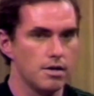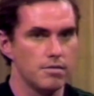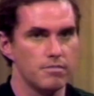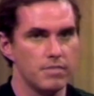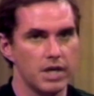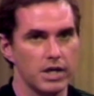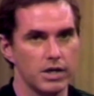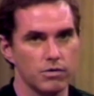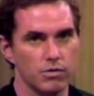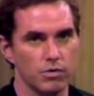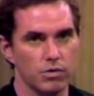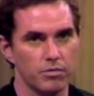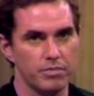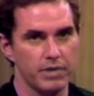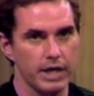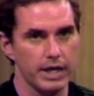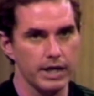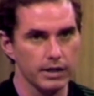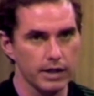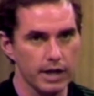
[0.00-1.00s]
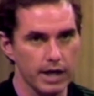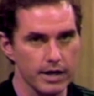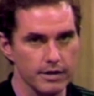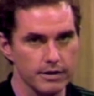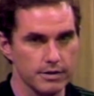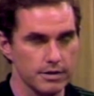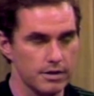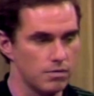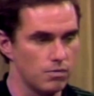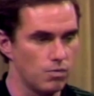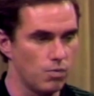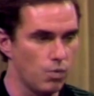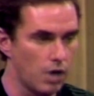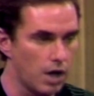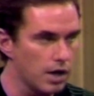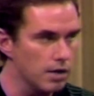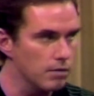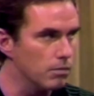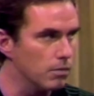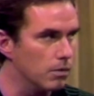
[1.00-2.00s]
Men who will pay less and
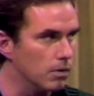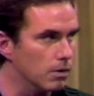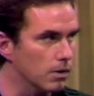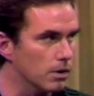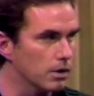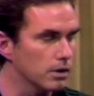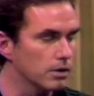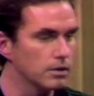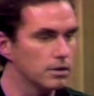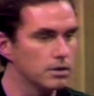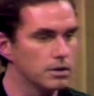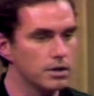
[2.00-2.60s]
want more